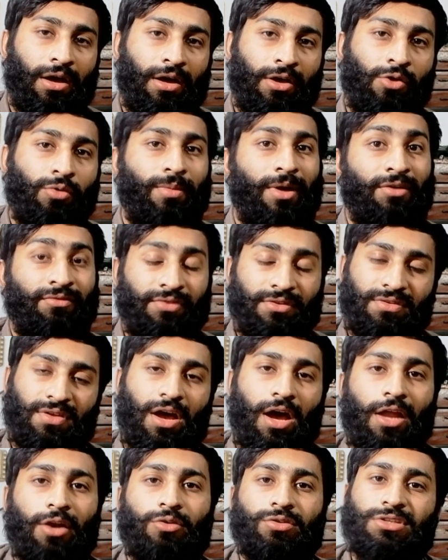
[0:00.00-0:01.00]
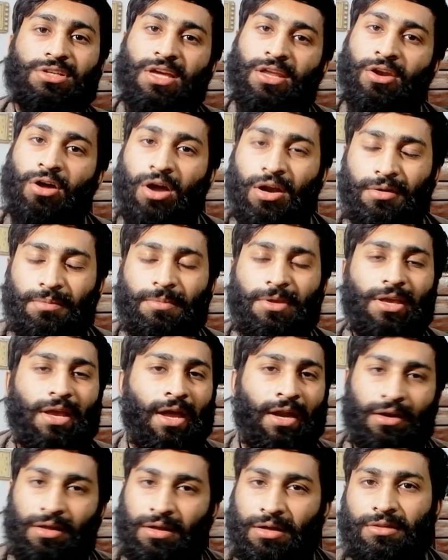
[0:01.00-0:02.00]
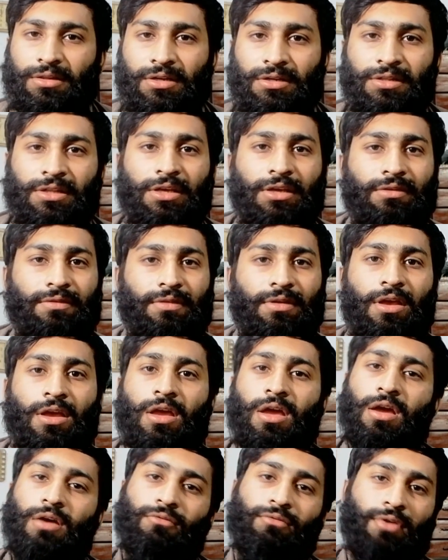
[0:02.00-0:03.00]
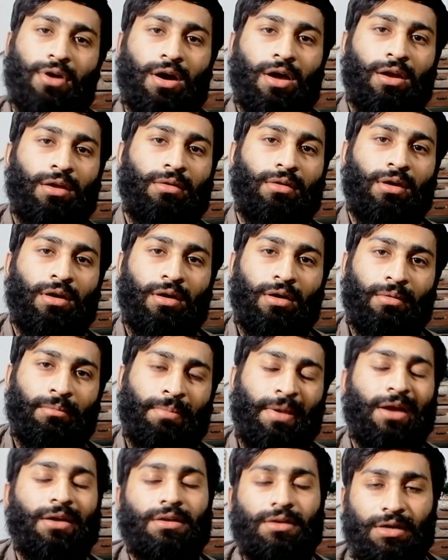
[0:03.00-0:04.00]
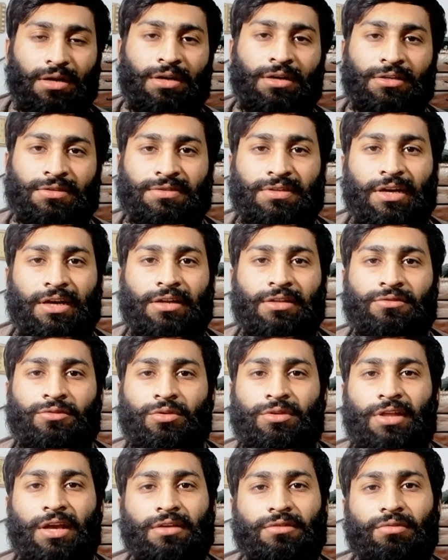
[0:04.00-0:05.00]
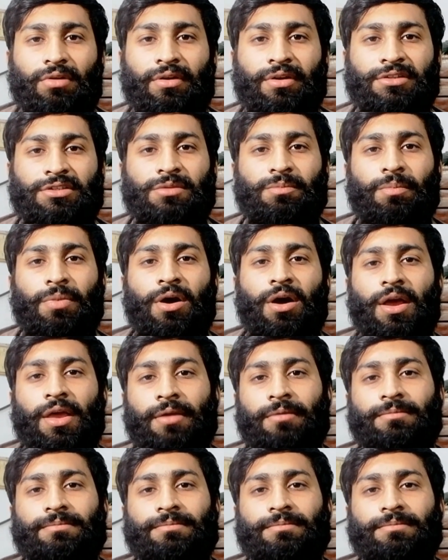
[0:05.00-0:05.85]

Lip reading: human physiology, anatomy and other things for better understanding. So thanks for watching. Bye.